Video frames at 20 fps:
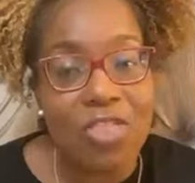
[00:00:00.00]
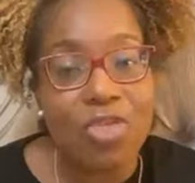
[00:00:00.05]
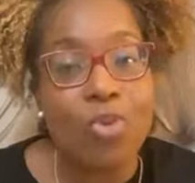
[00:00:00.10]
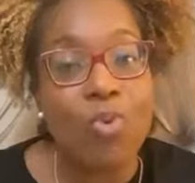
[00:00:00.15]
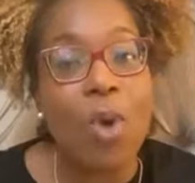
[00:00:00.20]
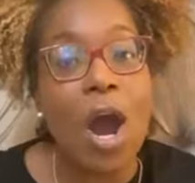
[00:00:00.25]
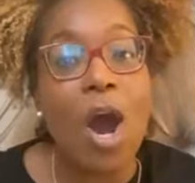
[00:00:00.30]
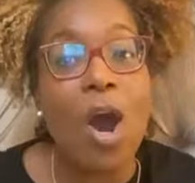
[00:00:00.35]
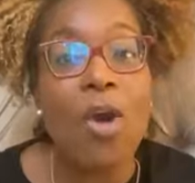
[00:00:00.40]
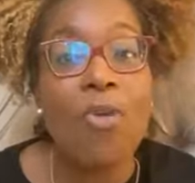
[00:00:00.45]
and
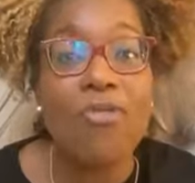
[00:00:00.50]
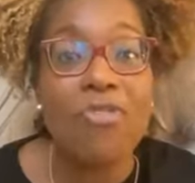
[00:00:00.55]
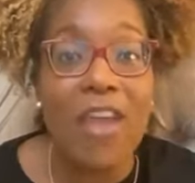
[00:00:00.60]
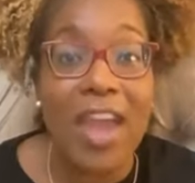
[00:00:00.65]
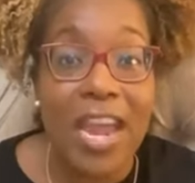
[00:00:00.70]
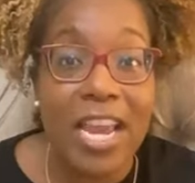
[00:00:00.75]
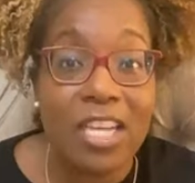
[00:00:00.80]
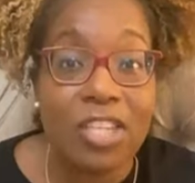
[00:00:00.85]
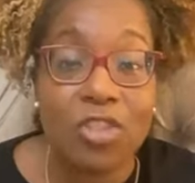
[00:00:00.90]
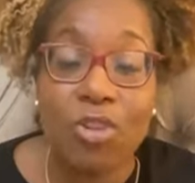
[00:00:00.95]
through all
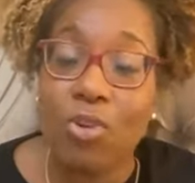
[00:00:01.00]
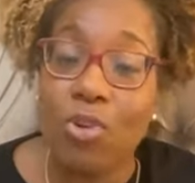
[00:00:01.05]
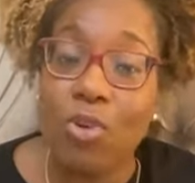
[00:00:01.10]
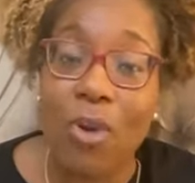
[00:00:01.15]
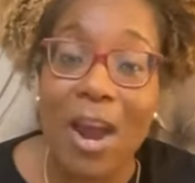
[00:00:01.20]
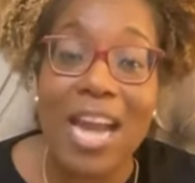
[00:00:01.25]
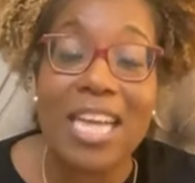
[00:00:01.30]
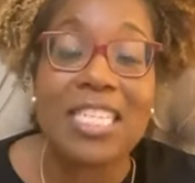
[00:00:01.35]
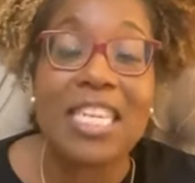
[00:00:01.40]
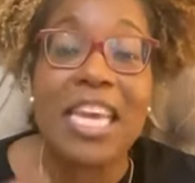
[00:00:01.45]
things through
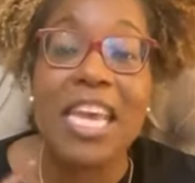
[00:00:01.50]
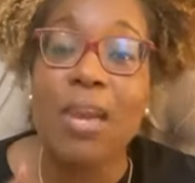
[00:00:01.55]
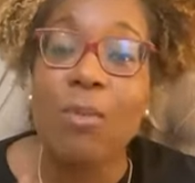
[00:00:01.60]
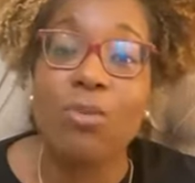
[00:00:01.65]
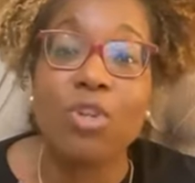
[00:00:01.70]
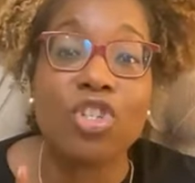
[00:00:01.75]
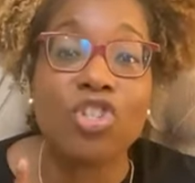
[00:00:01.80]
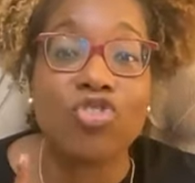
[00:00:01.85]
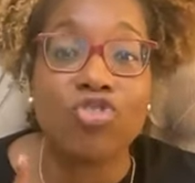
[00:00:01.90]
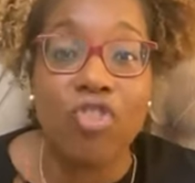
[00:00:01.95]
Christ, he
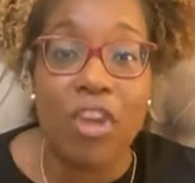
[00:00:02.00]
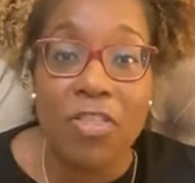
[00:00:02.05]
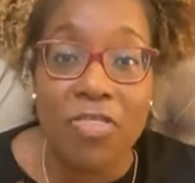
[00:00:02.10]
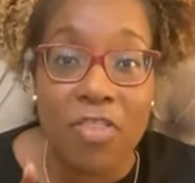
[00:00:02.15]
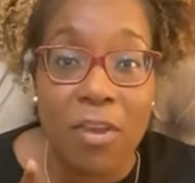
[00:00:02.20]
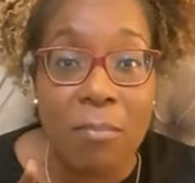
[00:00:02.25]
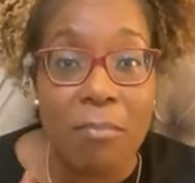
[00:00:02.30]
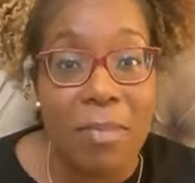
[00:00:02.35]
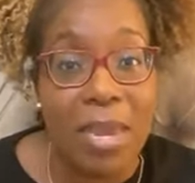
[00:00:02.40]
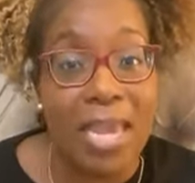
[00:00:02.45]
will
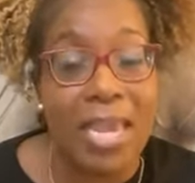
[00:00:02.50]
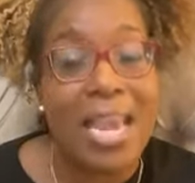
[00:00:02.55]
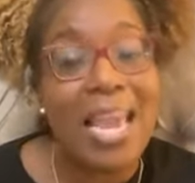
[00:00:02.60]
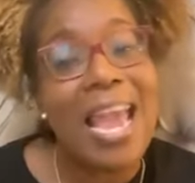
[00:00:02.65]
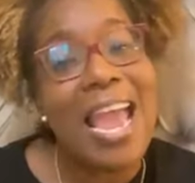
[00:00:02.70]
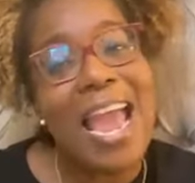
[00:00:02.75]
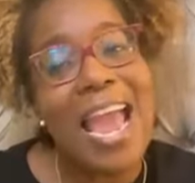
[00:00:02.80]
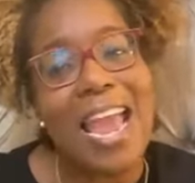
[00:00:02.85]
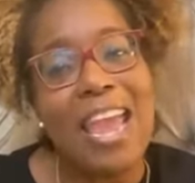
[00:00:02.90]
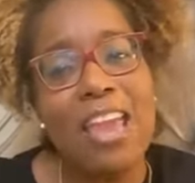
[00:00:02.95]
strengthen me
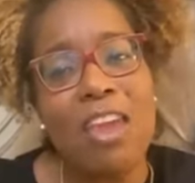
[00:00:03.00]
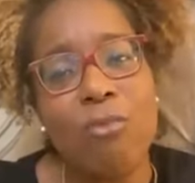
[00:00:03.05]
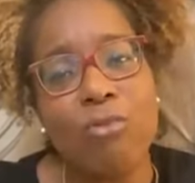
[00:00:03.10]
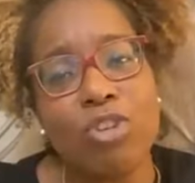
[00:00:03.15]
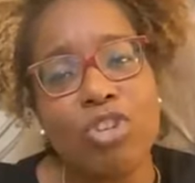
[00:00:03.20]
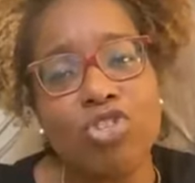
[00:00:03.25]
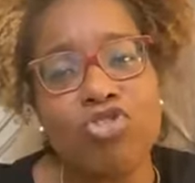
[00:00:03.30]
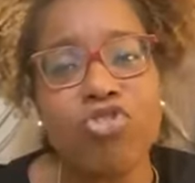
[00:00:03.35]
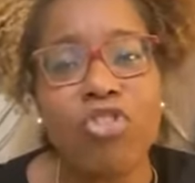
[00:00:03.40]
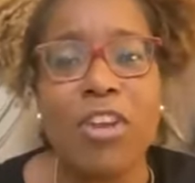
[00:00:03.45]
and he
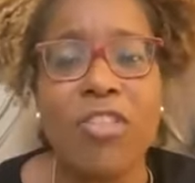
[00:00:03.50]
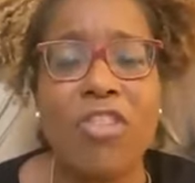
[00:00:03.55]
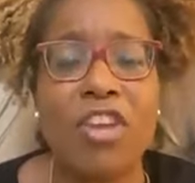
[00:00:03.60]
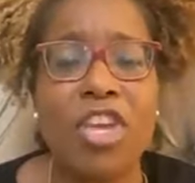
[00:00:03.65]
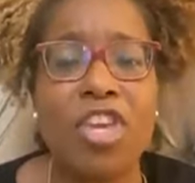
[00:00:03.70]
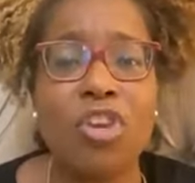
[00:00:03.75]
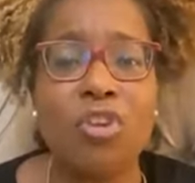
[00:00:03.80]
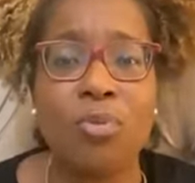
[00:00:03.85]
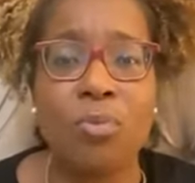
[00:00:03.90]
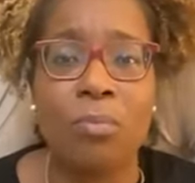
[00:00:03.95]
will
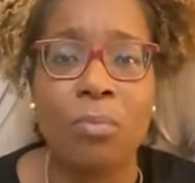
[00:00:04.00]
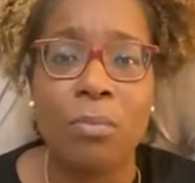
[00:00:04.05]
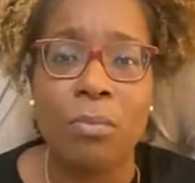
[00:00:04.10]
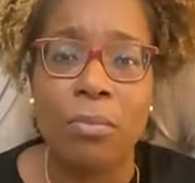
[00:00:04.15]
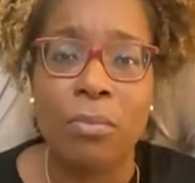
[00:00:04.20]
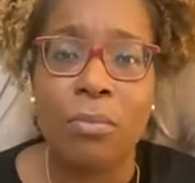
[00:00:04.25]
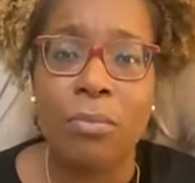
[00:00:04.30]
strengthen you.